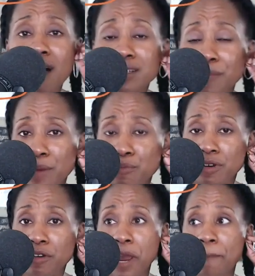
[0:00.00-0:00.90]
on demand
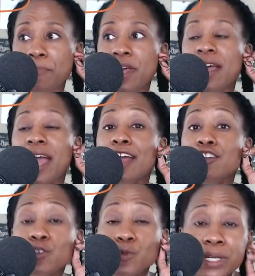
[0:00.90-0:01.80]
program
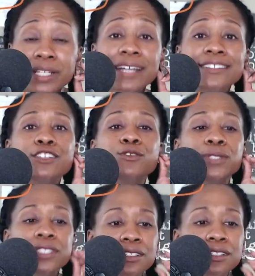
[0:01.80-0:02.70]
and you're realizing that you
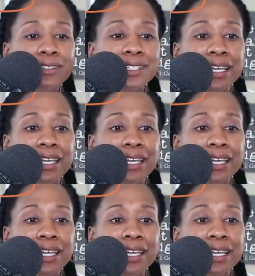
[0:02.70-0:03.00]
still